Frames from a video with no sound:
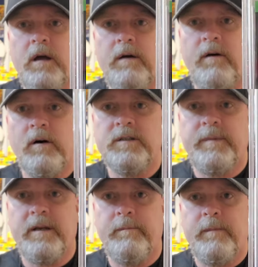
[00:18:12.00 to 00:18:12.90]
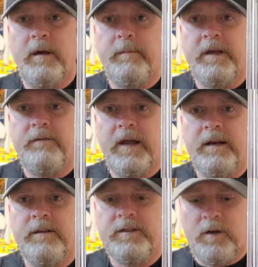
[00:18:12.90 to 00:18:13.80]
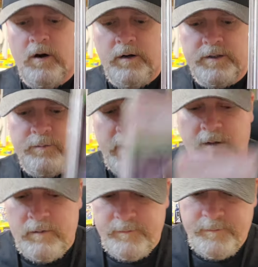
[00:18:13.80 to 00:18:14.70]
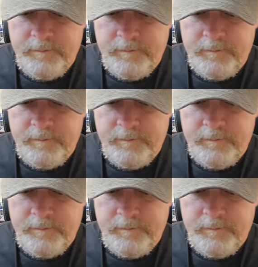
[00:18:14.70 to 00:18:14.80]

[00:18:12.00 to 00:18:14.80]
I've always been a big fan of this card as well.